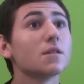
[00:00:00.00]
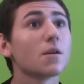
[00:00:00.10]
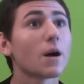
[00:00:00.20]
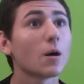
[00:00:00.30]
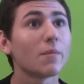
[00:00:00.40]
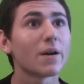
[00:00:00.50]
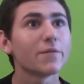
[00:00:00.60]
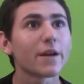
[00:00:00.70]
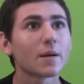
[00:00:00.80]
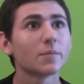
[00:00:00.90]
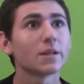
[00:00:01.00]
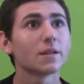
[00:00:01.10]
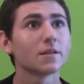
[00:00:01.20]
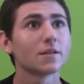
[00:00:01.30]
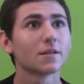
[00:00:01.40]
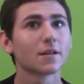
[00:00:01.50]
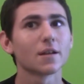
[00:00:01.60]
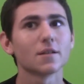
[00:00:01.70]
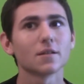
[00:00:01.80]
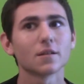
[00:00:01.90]
help my family?
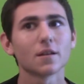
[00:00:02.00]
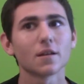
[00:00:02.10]
Can you?"